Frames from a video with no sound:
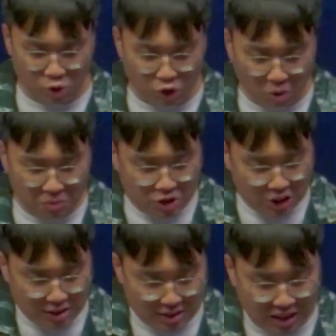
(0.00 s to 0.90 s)
told me,
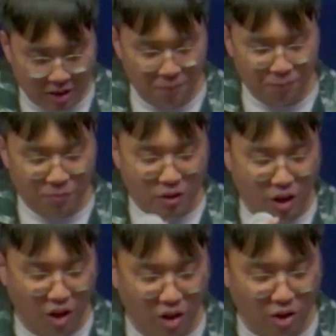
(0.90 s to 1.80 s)
Jason,
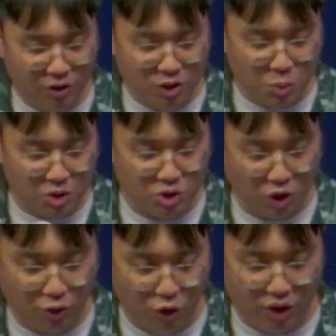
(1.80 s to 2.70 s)
all of us, we were so
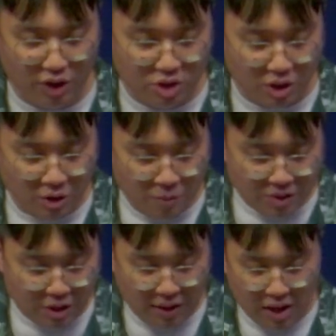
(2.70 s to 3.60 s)
focused on
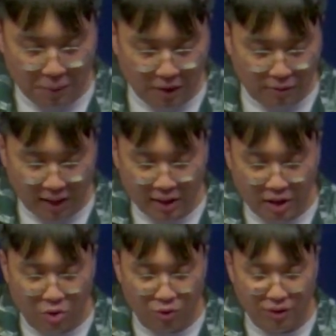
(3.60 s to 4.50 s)
developing, inviting our
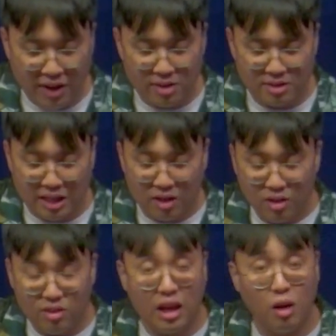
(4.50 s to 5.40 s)
own friends that
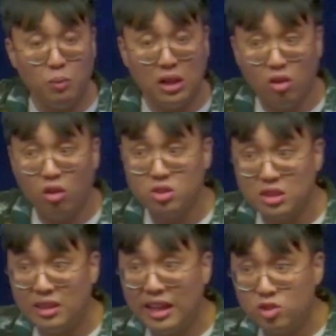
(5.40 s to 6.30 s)
now we lost the
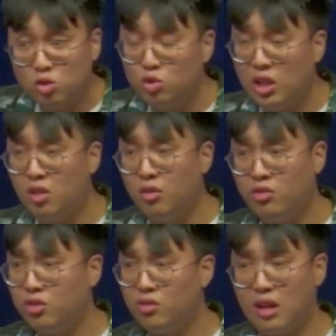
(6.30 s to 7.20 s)
next 2
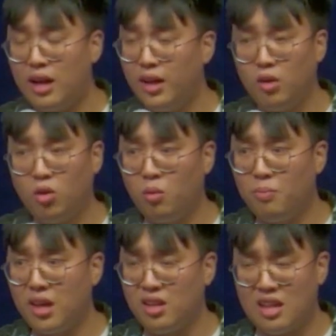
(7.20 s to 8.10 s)
generations. I hope
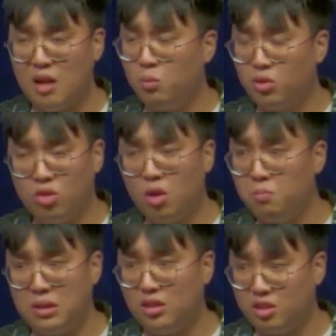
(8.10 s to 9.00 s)
that will not
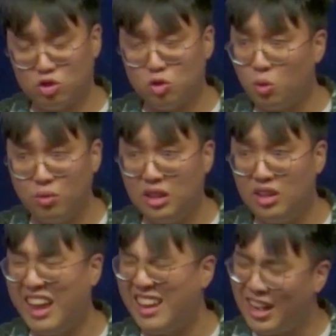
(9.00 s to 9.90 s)
be the story
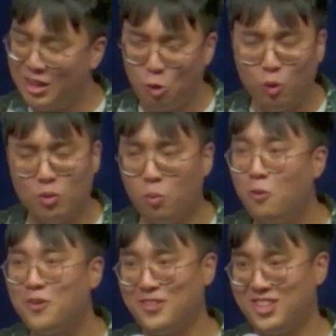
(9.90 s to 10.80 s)
here, and I know it won't.